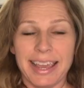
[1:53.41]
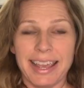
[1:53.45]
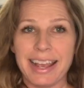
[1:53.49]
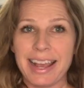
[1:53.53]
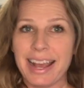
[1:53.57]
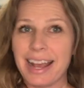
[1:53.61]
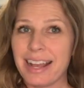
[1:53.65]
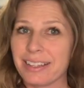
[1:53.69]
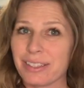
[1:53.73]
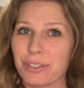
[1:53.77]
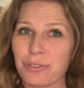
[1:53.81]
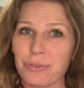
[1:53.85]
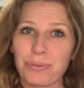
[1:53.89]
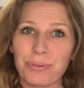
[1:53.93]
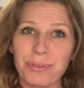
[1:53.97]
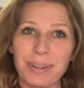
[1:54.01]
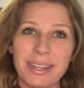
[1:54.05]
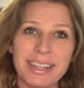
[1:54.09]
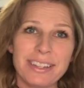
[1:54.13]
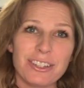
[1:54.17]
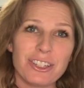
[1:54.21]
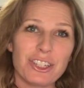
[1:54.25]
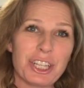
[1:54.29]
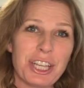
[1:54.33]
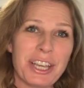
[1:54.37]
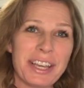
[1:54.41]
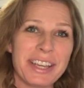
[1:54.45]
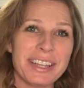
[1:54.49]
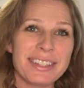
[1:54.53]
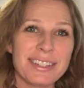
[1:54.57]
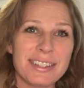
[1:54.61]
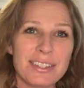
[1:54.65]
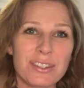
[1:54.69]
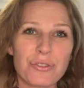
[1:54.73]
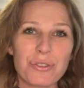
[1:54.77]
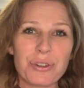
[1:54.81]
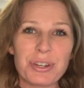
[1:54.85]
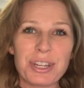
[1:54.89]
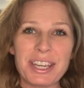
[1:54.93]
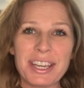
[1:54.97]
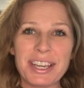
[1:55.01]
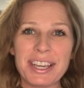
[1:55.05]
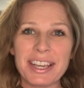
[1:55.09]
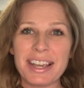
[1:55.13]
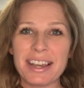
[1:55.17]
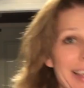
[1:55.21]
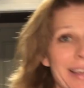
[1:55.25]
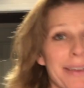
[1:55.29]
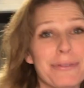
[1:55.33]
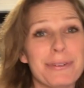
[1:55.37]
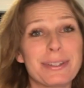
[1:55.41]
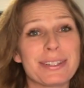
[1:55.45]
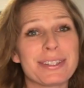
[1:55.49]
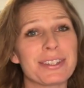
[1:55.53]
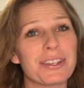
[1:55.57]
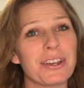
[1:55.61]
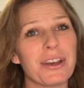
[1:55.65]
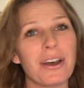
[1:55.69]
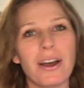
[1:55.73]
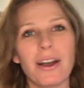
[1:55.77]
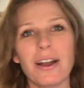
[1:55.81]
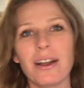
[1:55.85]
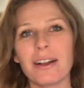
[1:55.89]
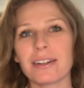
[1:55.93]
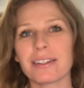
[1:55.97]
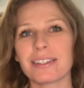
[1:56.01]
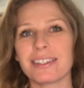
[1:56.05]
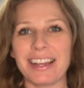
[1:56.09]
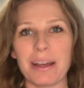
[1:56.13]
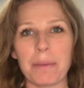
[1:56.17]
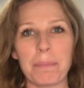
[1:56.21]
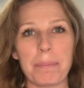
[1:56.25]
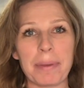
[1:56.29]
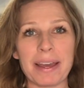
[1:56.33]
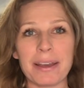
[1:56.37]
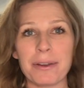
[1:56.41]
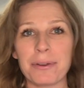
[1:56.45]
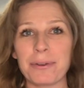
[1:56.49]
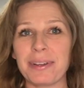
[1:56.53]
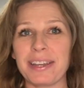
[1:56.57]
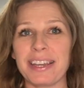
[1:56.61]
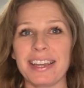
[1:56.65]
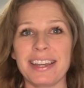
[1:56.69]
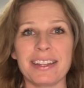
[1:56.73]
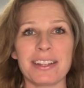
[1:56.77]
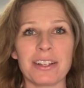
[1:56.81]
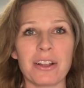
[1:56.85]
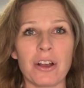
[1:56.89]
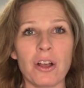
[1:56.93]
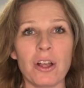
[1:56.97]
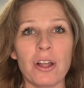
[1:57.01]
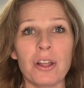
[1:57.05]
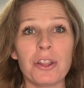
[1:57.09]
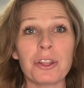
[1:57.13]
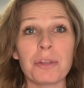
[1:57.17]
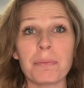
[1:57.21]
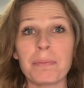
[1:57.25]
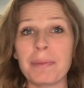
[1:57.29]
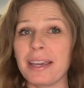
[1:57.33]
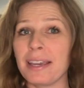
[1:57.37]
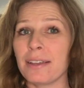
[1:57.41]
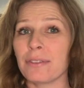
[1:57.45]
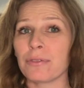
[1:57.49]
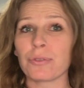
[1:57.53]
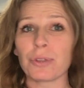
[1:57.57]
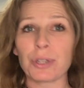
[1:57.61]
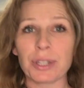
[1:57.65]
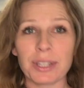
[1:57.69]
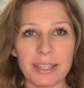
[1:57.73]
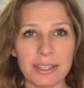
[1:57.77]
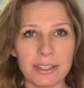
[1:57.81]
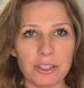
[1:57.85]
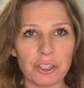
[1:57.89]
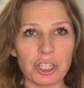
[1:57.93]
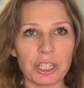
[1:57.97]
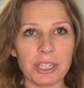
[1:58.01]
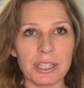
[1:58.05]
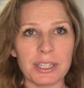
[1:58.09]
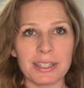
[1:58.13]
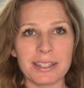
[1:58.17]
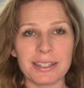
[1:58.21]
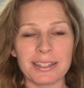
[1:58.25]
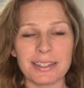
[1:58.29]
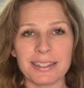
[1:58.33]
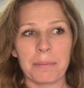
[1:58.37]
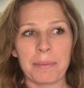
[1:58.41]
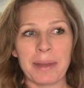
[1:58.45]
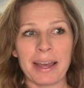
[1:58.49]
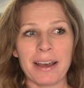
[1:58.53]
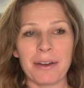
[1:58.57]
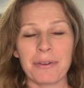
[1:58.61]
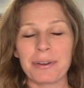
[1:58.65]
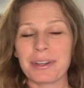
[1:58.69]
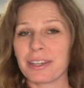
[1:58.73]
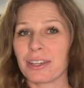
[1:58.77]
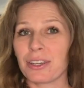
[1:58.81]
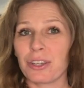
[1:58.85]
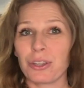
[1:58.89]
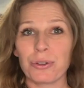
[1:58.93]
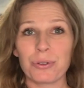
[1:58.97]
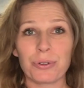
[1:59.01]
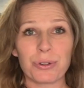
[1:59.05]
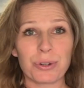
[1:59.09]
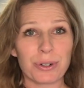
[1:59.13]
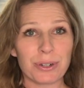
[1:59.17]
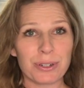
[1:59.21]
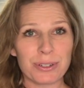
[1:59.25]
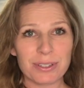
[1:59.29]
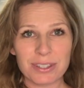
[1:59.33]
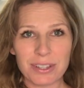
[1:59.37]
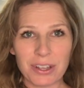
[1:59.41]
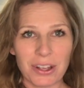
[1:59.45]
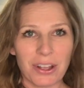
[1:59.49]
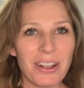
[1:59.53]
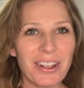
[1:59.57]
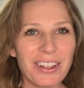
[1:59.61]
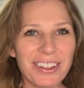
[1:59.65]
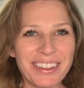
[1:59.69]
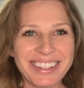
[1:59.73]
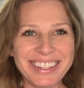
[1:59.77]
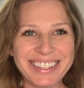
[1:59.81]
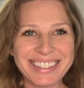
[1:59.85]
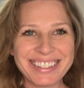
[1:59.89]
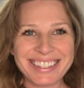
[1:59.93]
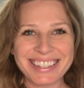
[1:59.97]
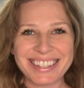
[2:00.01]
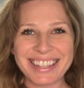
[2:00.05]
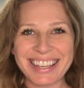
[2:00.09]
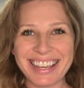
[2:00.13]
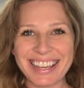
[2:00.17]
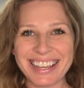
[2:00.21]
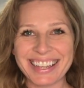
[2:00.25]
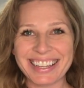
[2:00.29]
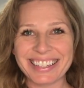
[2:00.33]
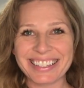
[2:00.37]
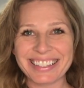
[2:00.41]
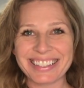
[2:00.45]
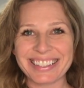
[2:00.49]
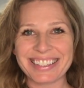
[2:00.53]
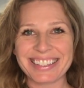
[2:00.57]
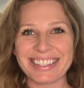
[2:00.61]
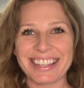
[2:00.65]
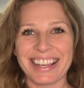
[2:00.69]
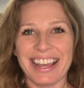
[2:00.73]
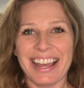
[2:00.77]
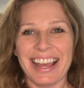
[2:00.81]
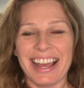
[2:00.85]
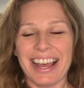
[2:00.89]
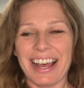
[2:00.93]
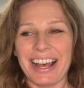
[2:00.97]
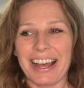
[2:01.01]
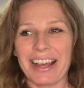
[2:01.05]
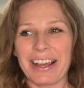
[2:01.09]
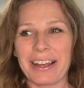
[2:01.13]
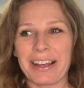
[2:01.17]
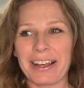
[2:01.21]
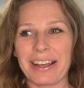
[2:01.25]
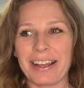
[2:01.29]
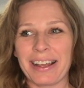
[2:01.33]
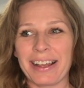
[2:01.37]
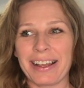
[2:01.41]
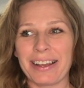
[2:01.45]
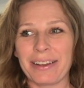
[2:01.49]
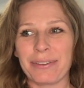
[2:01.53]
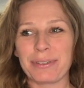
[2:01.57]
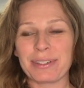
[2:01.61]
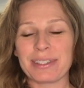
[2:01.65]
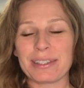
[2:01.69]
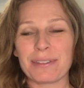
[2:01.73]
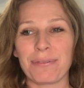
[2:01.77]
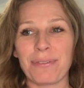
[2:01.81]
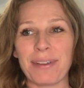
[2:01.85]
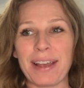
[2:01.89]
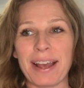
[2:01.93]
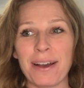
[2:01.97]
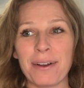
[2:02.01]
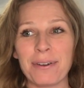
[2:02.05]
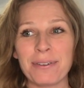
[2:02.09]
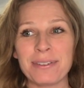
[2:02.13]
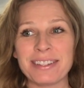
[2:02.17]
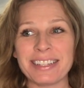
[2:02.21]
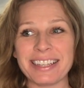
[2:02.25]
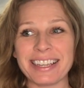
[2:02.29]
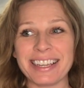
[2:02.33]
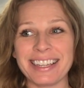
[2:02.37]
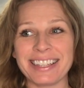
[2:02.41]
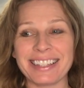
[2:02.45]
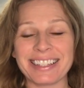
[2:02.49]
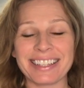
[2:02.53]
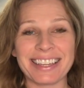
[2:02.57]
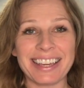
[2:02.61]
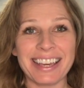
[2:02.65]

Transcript: It has a rich history. It was talked about in all the main religions, how it cures all these things. Uh, it was found in